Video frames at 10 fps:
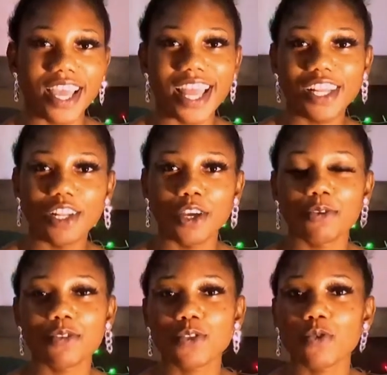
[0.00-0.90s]

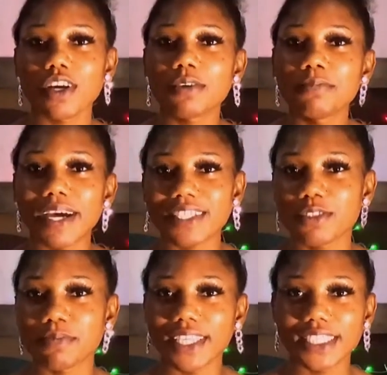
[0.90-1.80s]
Hello loves, welcome back
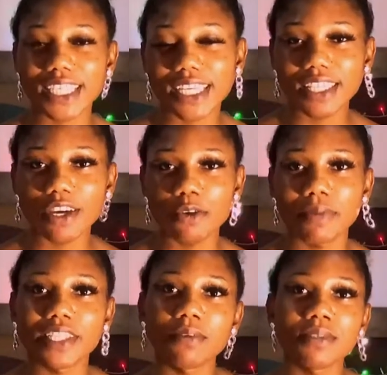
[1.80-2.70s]
to my channel.
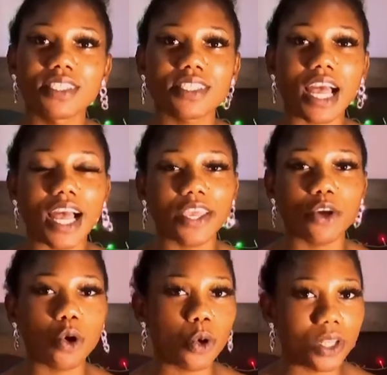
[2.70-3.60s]
My name is
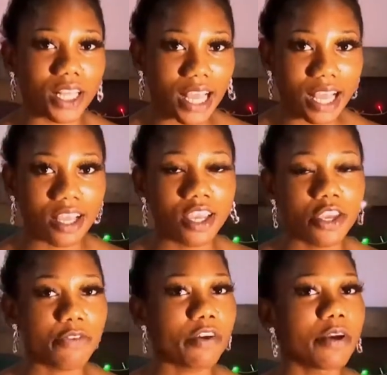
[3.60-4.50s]
Ayoola.
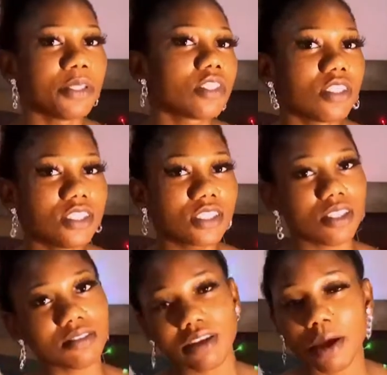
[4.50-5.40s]
If you're a returning
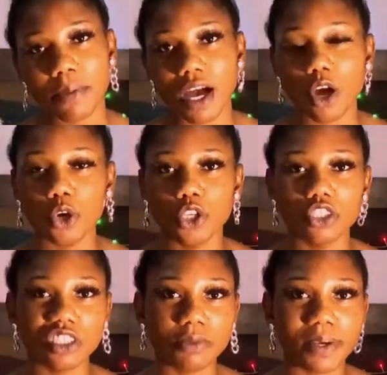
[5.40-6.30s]
subscriber or
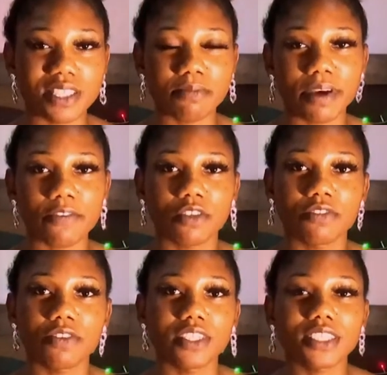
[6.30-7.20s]
you're just passing by for the
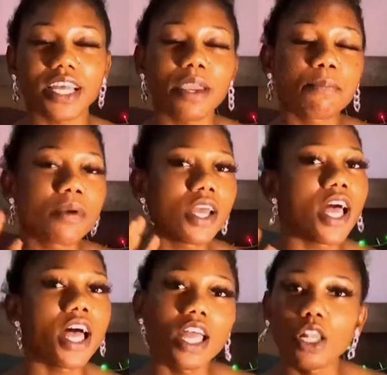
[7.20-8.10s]
first time,
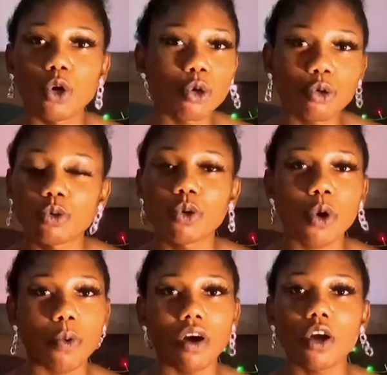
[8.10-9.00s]
hello,
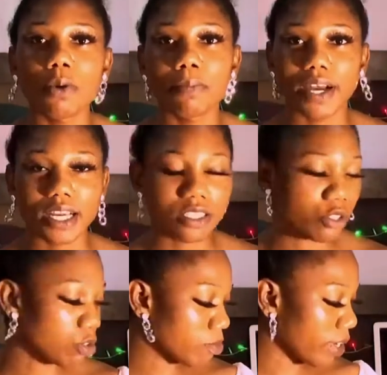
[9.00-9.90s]
welcome back
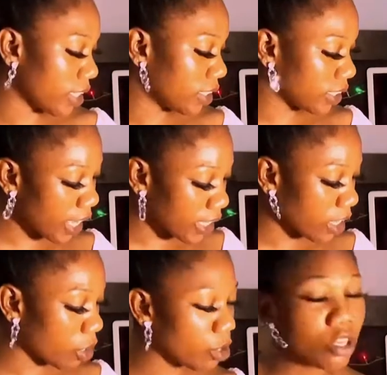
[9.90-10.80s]
to my
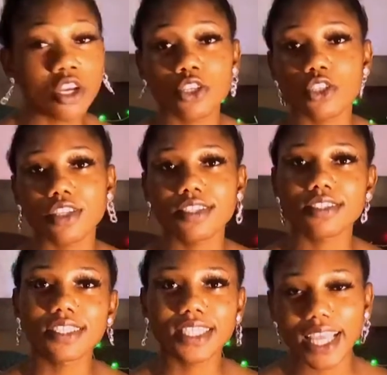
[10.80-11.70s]
channel. So
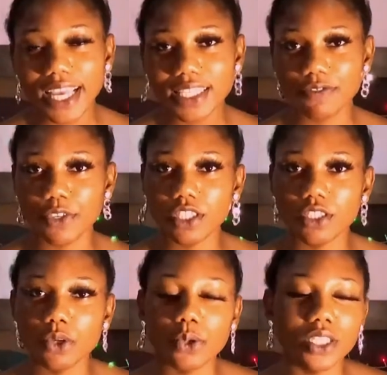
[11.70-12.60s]
today's
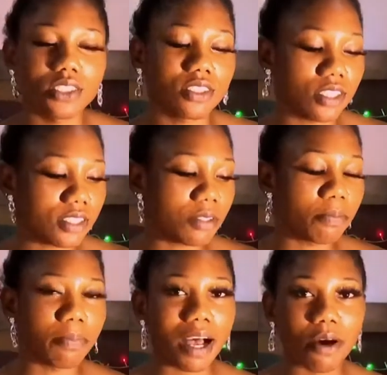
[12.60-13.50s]
video is just
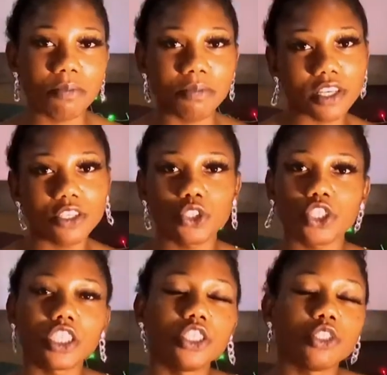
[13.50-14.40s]
about me
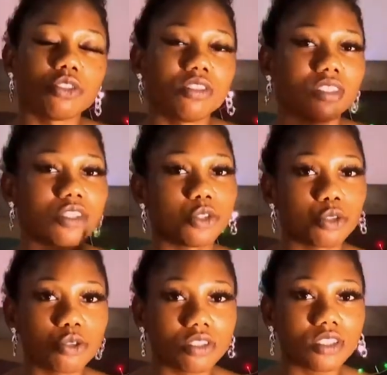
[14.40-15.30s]
showing you the
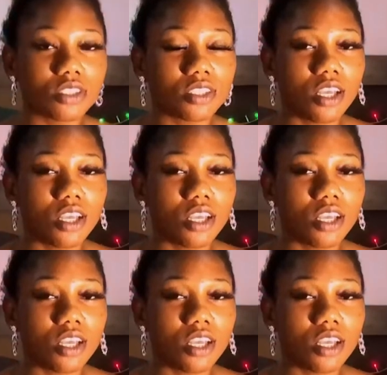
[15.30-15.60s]
tools,